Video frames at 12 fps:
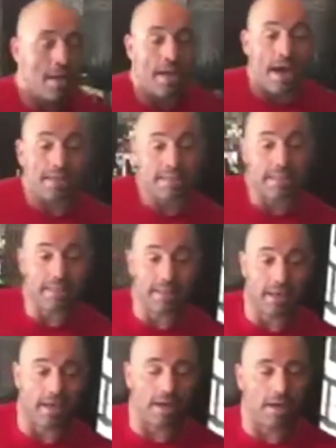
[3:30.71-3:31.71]
I seen
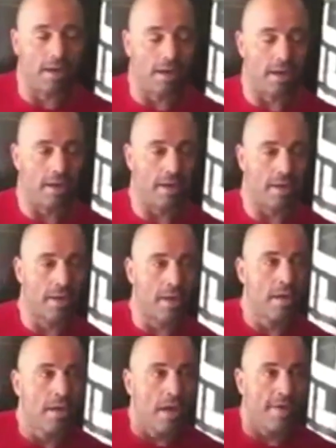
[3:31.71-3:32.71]
a
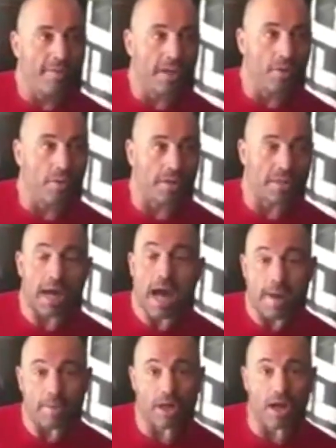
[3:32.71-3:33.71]
video with
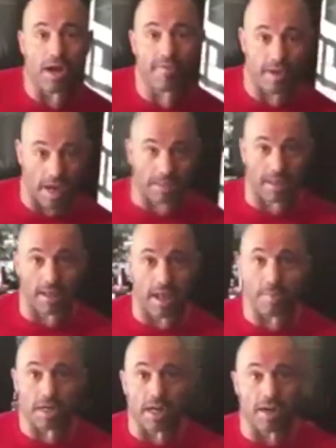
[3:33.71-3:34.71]
Amagov, Adlan
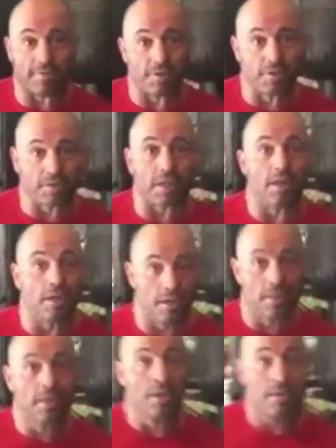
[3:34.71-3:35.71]
Amagov, who's a
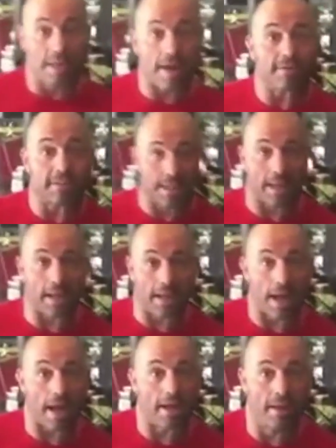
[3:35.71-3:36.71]
devastating
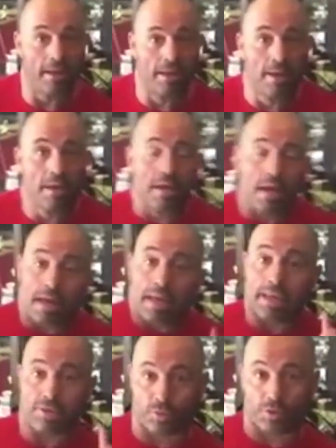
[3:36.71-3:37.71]
guy. He
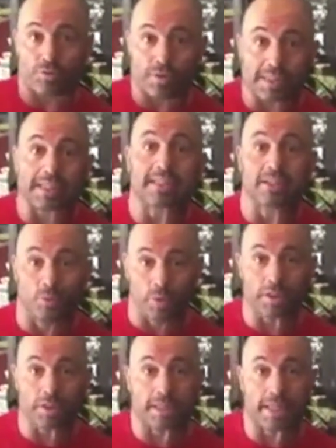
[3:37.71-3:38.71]
threw a 360
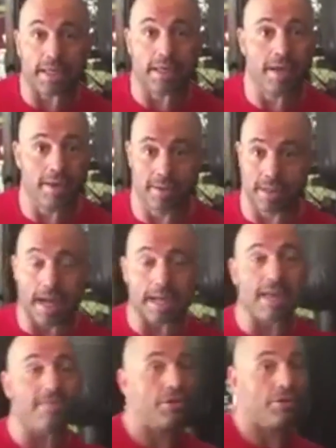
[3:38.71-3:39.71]
wheel kick. The guy
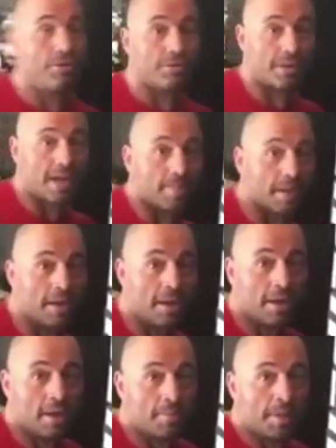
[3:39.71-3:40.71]
never knew it was coming
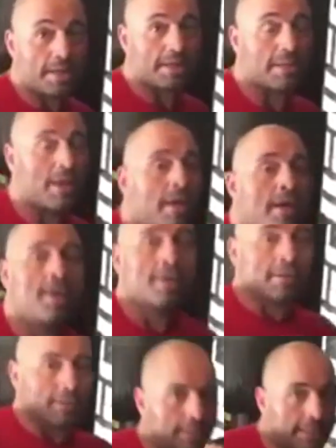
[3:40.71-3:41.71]
because
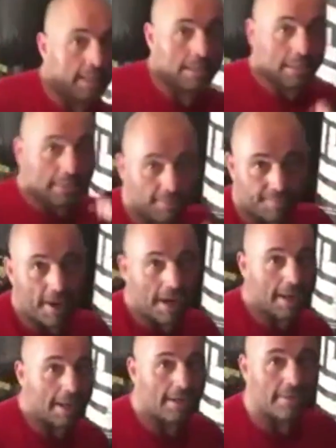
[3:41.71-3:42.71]
they're standing there, they're fighting,
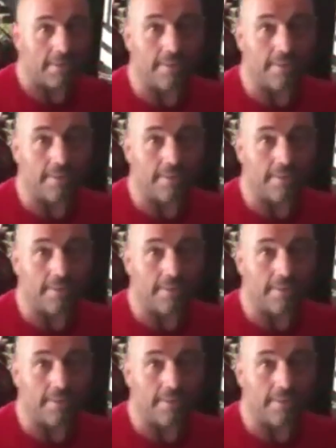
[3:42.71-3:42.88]
and you just